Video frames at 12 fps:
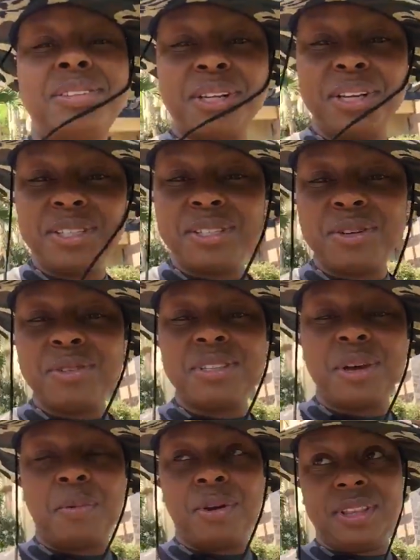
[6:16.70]
solicitors
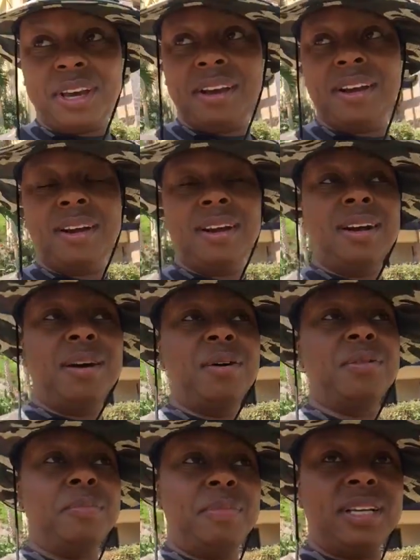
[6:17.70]
that were there
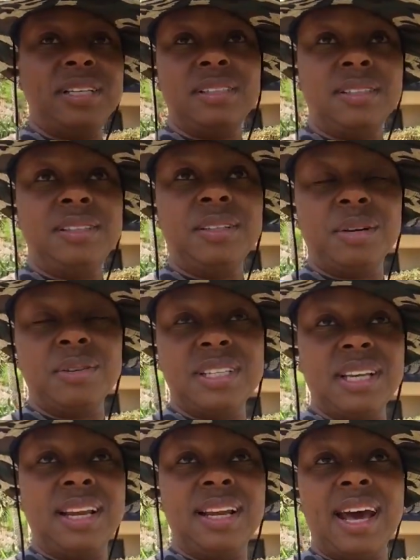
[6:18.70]
on the beach, you know,
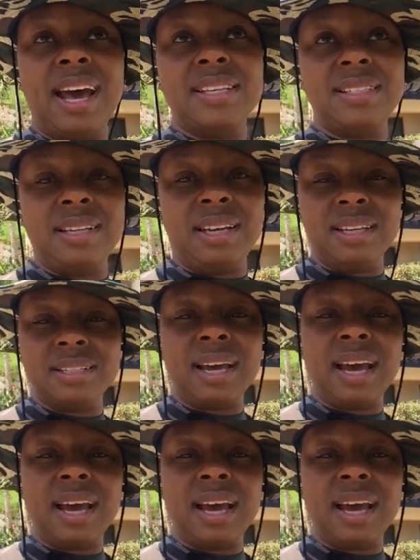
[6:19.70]
selling eyes and ears.